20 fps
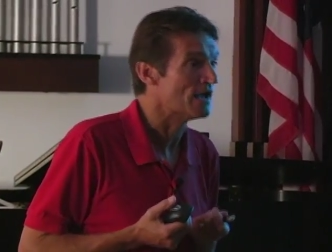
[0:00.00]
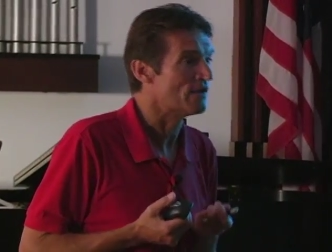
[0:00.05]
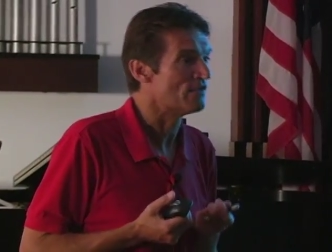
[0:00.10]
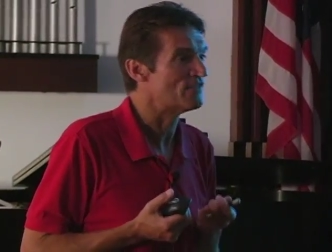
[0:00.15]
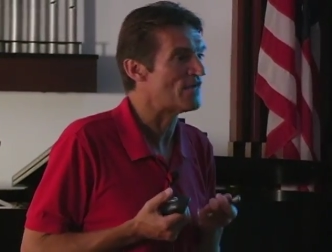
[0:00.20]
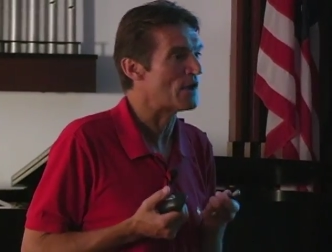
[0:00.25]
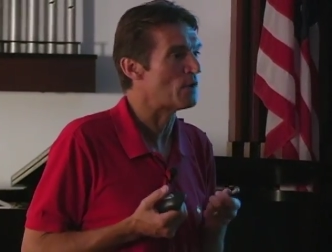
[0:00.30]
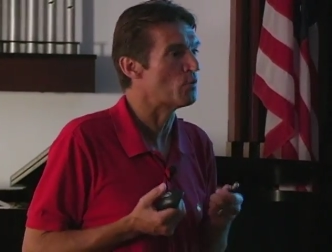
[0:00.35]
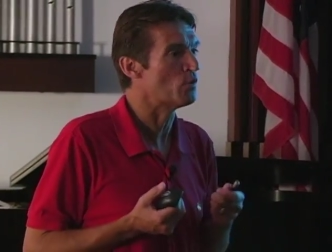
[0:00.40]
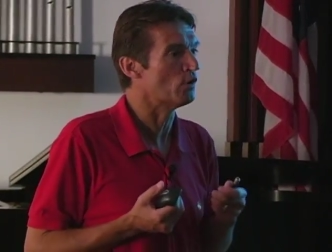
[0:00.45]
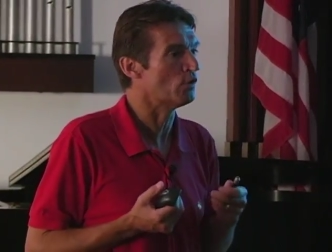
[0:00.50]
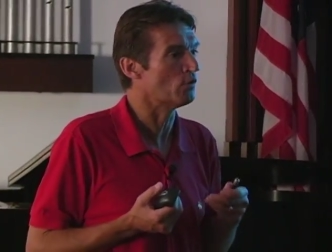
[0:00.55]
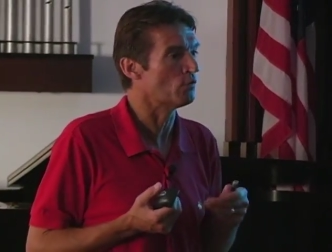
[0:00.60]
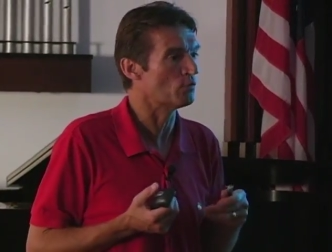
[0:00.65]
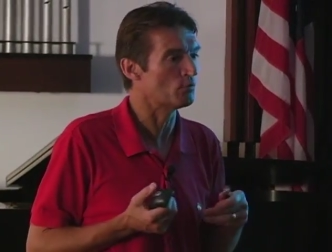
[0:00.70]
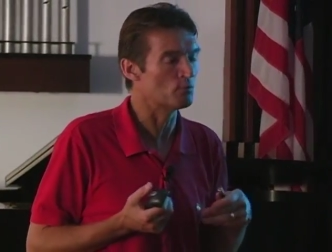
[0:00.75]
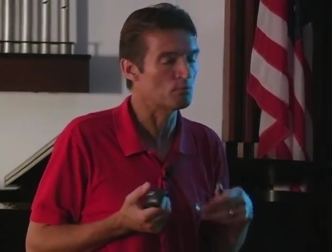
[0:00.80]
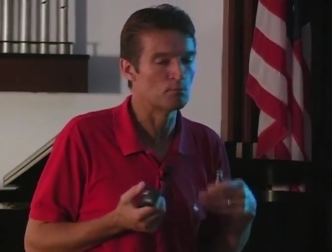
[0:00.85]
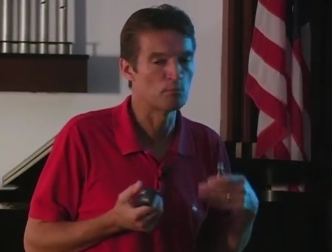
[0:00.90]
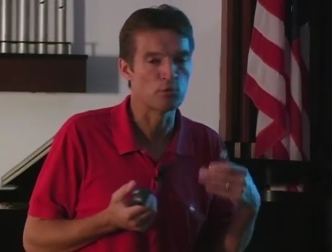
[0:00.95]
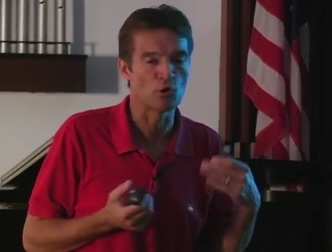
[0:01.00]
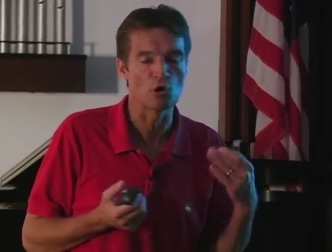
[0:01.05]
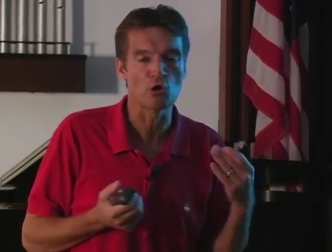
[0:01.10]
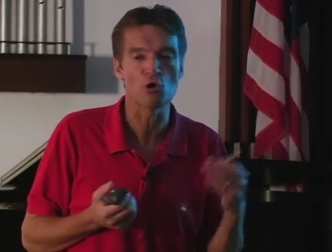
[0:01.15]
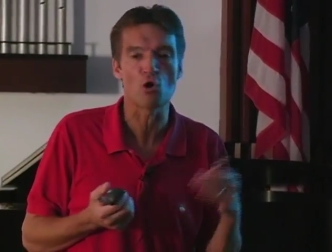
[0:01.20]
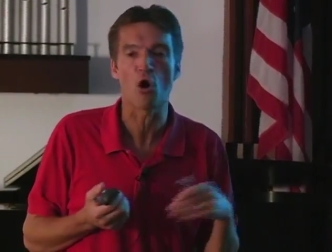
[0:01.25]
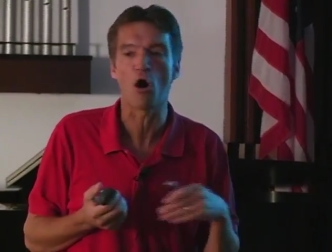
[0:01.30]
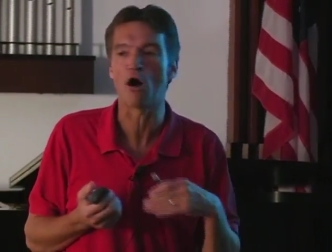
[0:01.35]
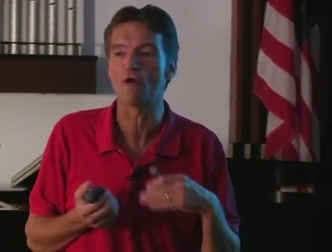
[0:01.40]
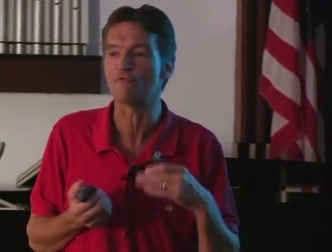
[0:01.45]
they will burn
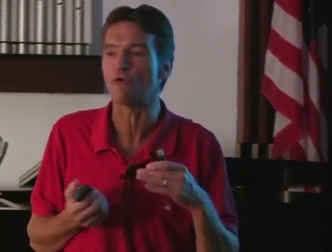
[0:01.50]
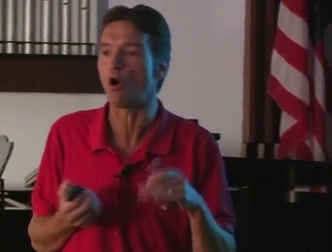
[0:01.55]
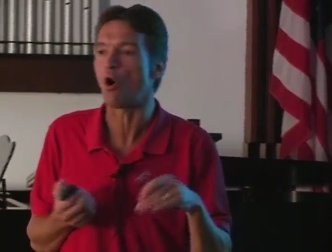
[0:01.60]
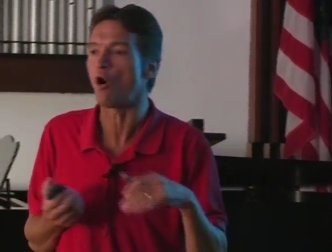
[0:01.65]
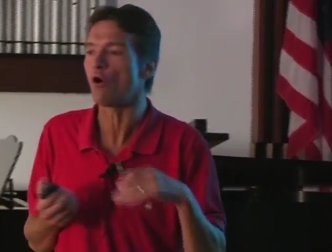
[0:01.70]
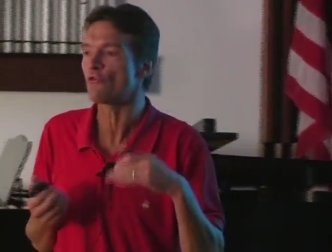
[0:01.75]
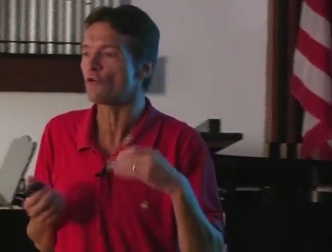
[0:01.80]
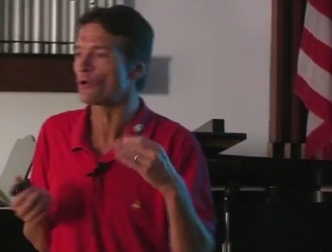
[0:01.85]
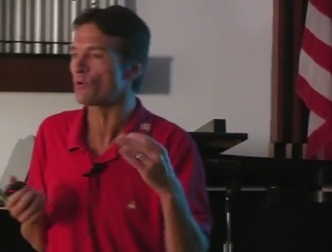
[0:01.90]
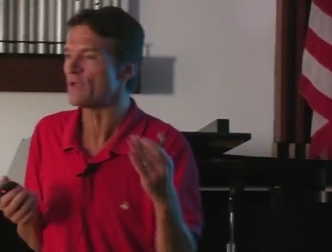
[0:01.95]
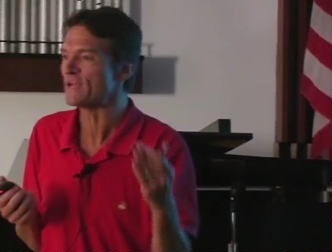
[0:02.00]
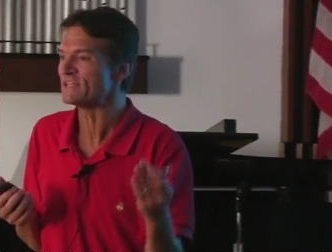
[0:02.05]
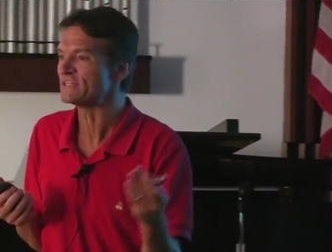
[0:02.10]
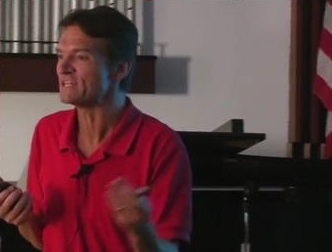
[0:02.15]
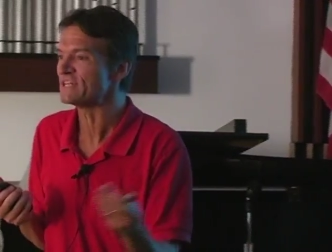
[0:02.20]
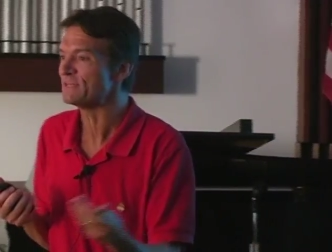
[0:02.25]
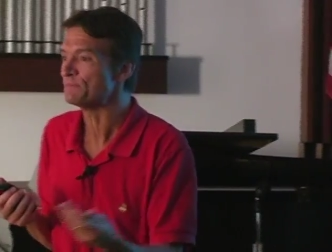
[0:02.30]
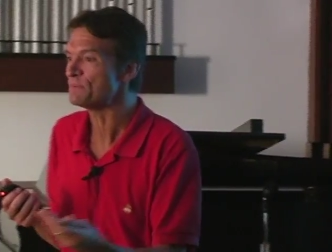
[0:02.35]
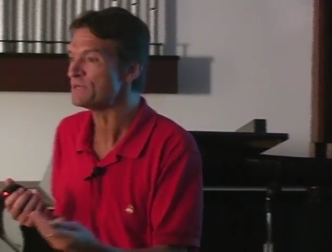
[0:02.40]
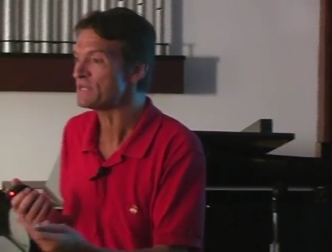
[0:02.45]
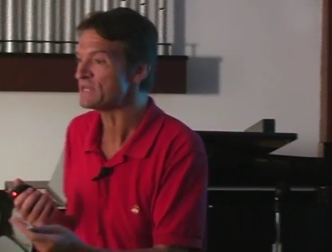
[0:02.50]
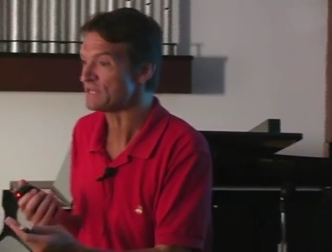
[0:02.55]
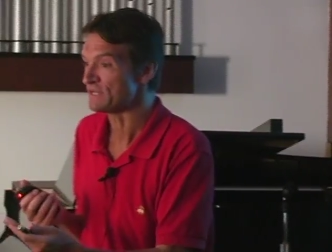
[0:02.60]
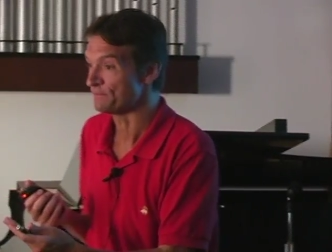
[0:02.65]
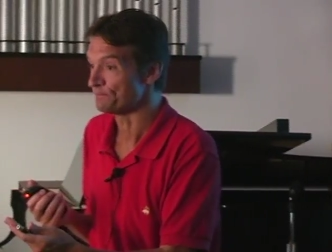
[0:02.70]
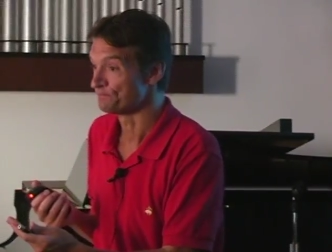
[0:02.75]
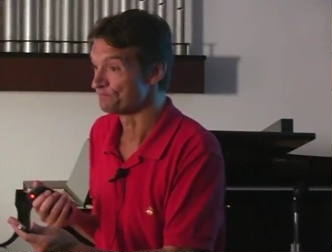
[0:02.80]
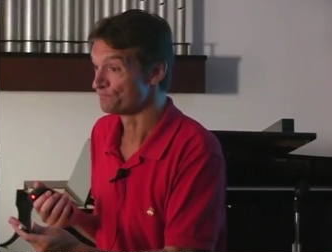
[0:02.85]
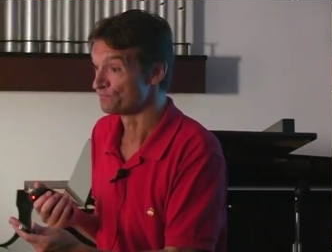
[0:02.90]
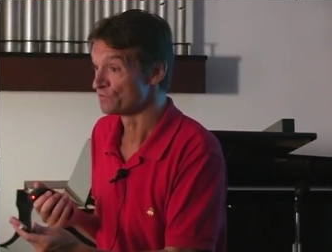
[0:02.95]
off all their ATP.
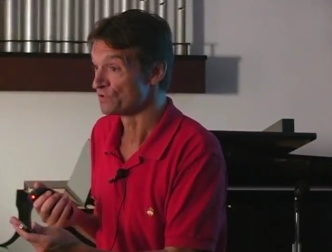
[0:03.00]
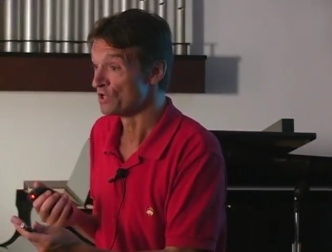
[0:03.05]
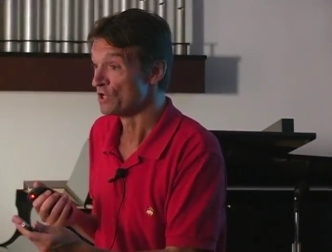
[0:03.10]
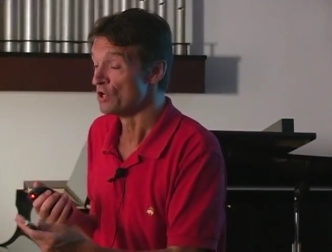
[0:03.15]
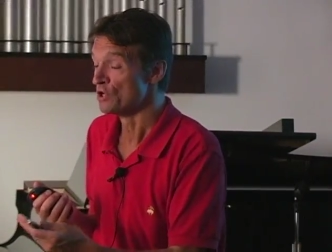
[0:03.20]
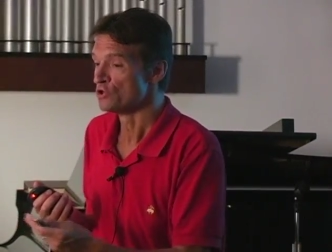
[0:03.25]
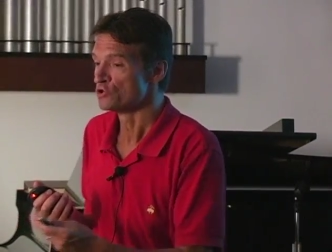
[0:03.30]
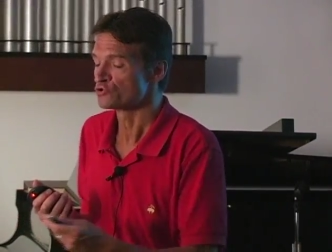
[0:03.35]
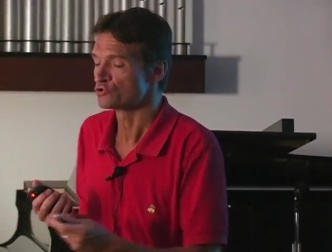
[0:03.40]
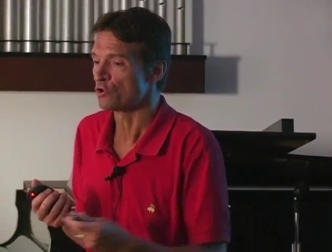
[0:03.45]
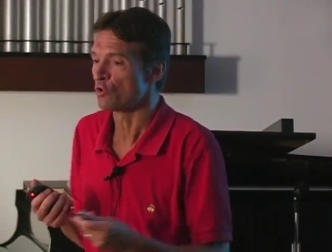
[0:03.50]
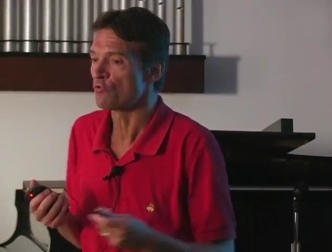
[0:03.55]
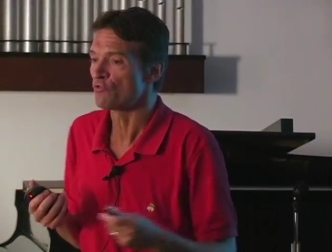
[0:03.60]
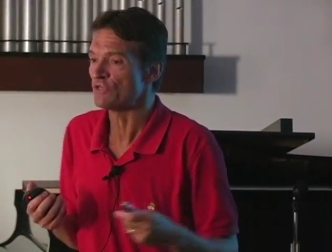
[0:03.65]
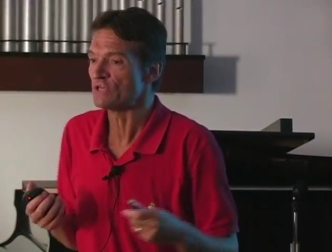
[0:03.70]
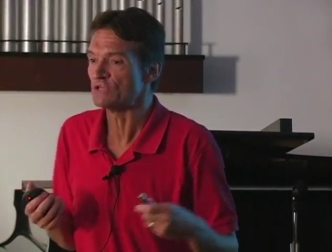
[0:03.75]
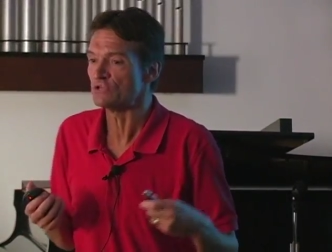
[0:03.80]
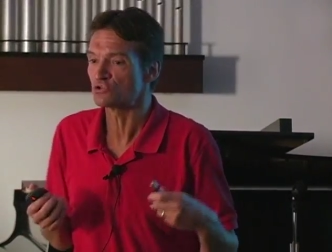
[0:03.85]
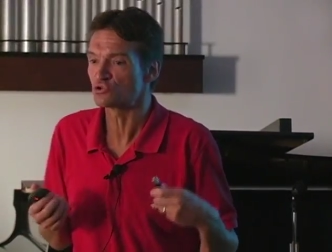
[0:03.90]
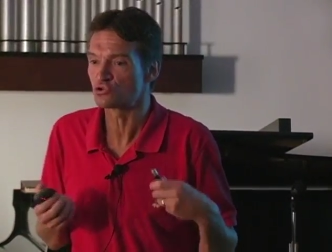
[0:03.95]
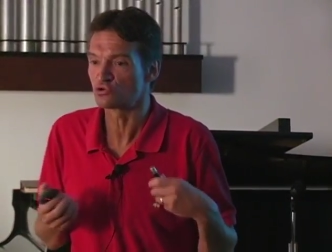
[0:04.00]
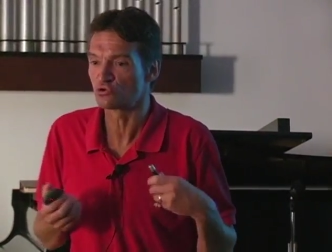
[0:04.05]
So the